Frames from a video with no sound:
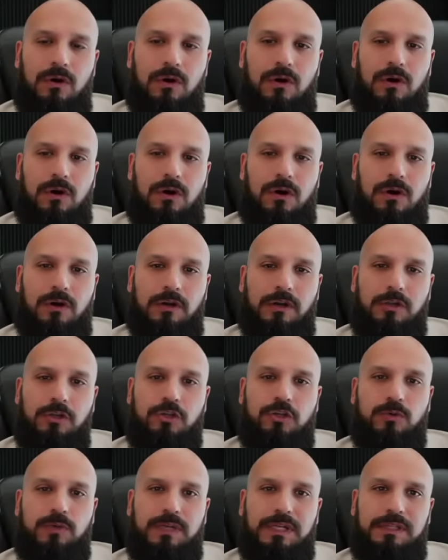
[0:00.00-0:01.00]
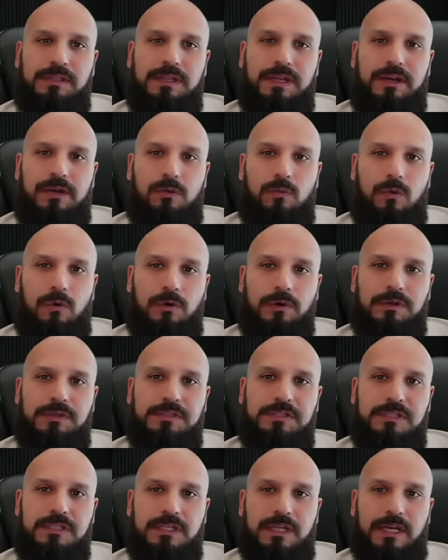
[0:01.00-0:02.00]
are issuing their warrants
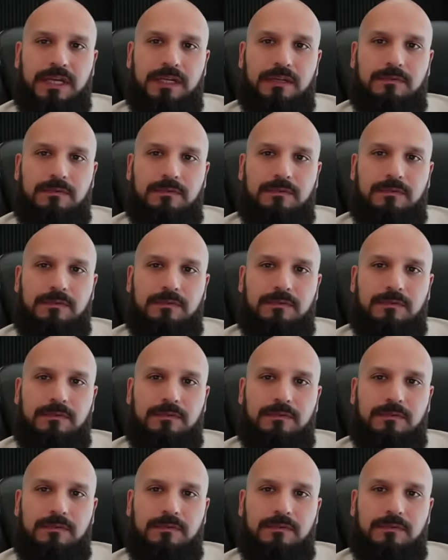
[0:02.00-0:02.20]
today